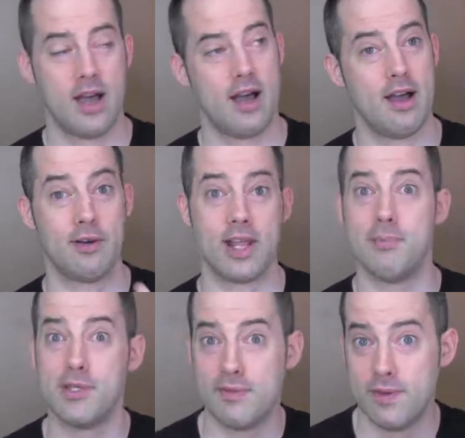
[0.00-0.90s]
Uh, her
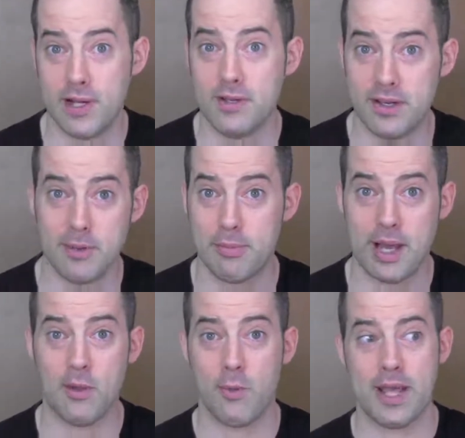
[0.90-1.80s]
name is Velda,
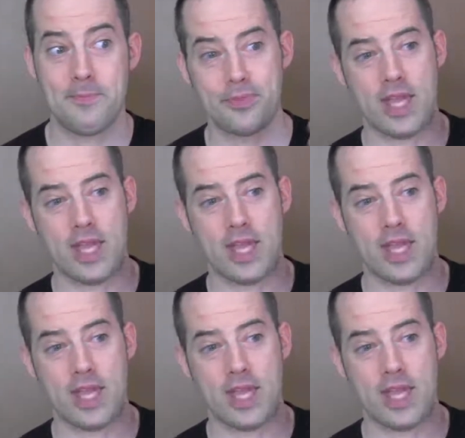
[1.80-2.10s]
by the way.